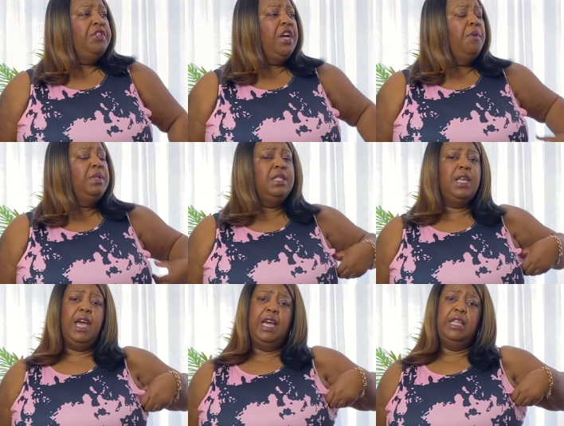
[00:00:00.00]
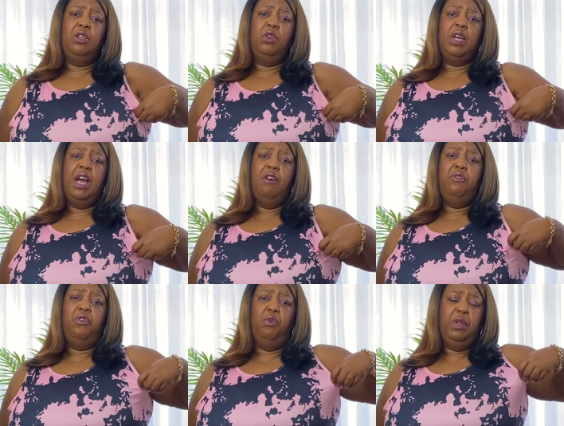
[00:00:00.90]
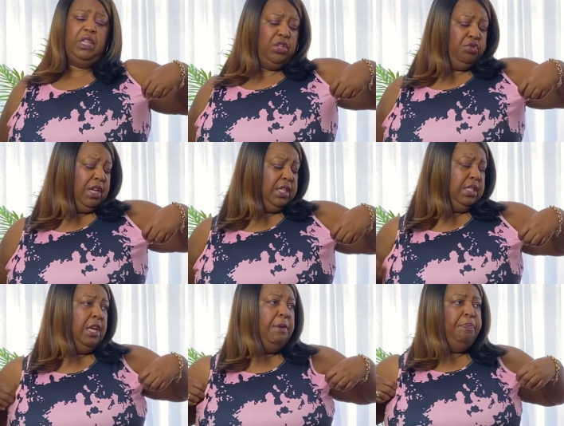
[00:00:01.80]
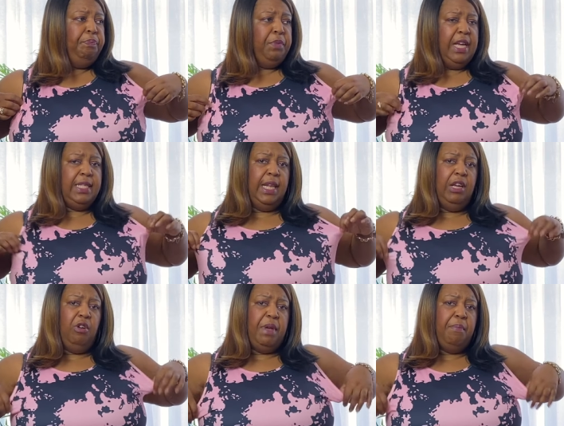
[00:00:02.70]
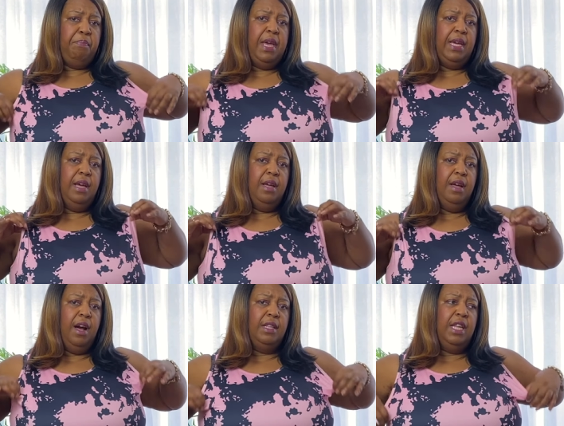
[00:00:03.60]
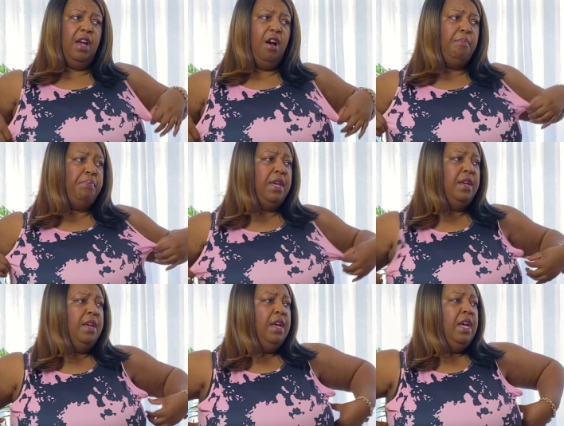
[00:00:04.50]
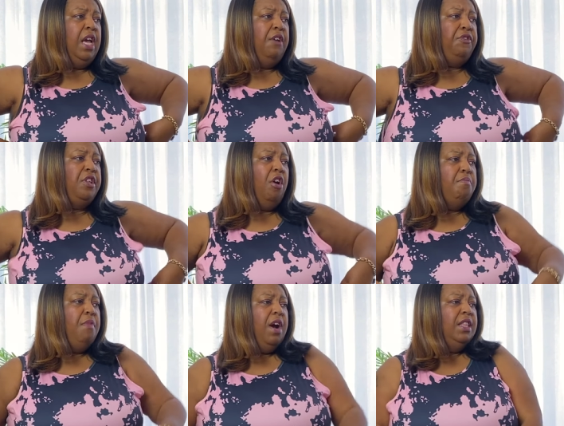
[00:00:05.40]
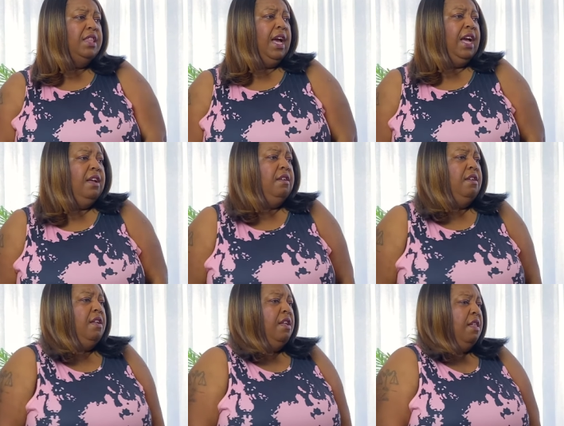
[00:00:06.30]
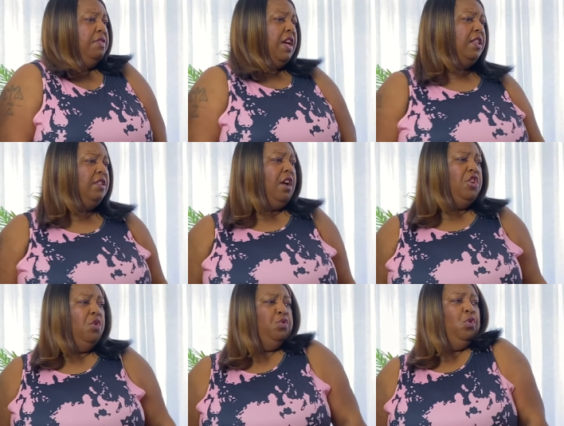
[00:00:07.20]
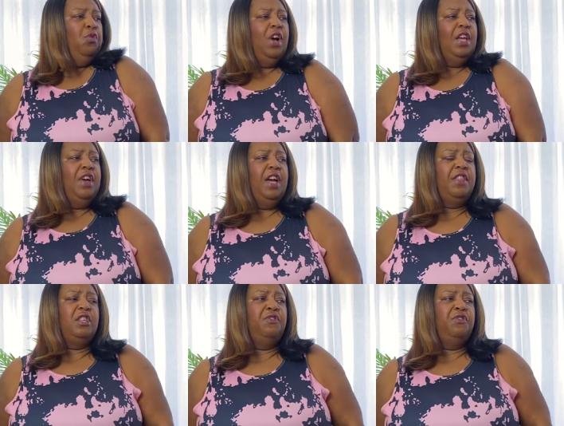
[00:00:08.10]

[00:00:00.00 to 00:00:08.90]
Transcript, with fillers: thing I would say to look out for with this dress, it's a little bit big under the armpit. If you don't mind that, then, and you're sort of like that, that's